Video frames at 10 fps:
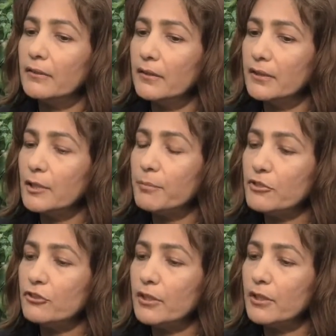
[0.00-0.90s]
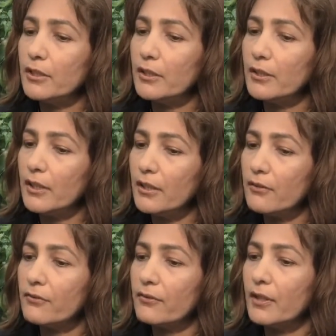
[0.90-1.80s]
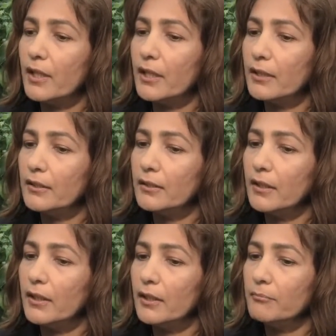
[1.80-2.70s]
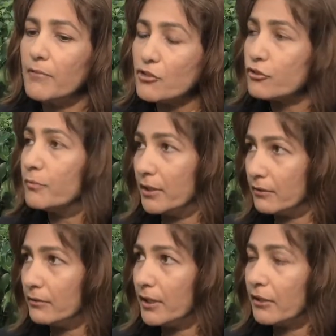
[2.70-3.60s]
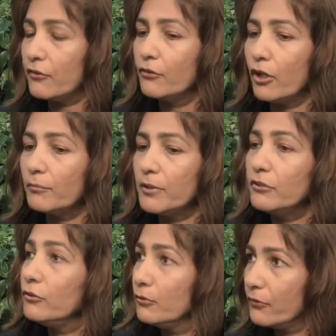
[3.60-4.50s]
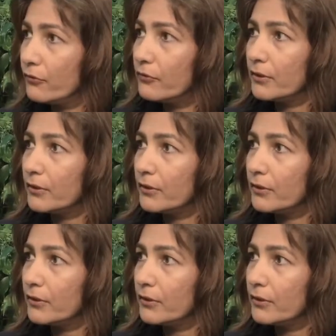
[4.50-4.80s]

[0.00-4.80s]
DPG is a measurement that has not been used